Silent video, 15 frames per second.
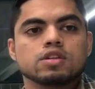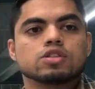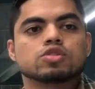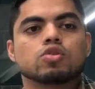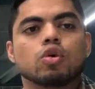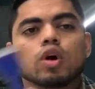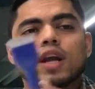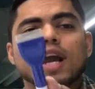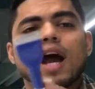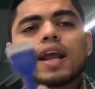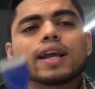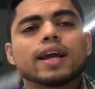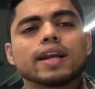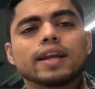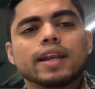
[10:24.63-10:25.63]
The
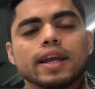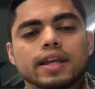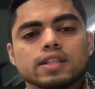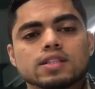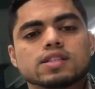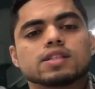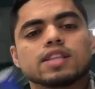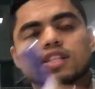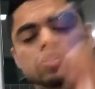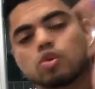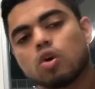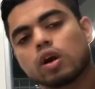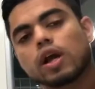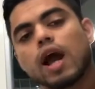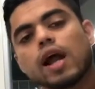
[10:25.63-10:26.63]

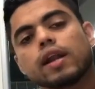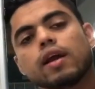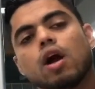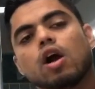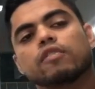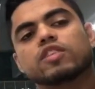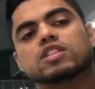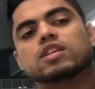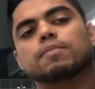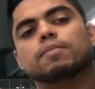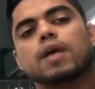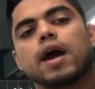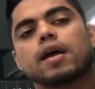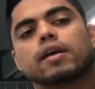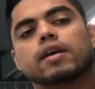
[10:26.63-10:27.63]
scorecard of the
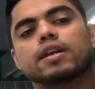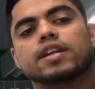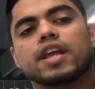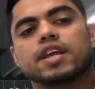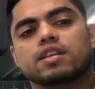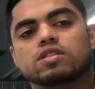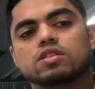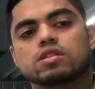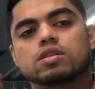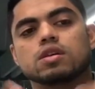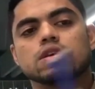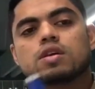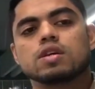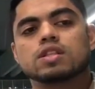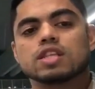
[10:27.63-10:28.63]
supplier contains
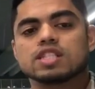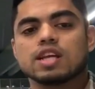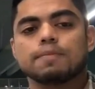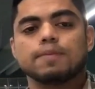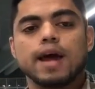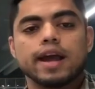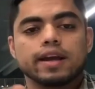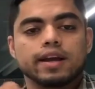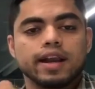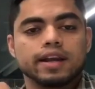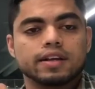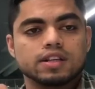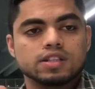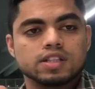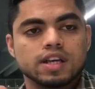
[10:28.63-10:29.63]
the supplier
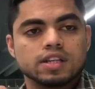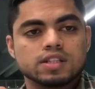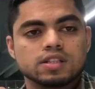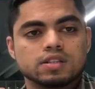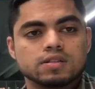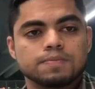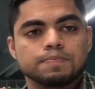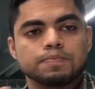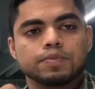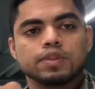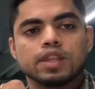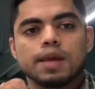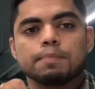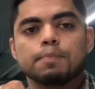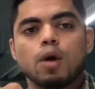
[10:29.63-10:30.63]
characteristics,
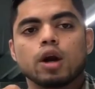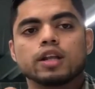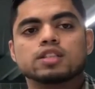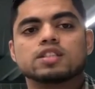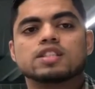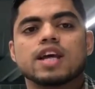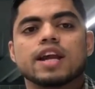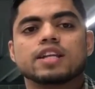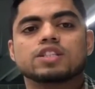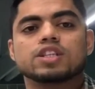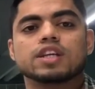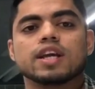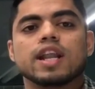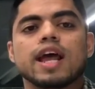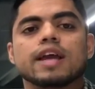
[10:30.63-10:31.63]
the important
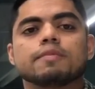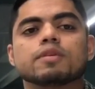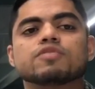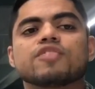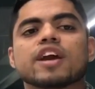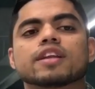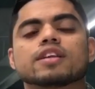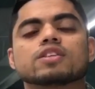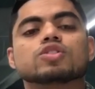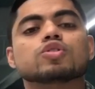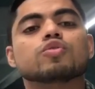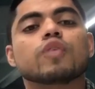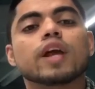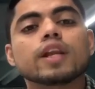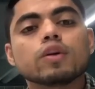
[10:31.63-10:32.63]
strategic alignment factors
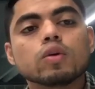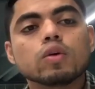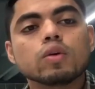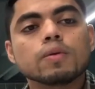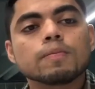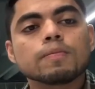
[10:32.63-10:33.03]
you value,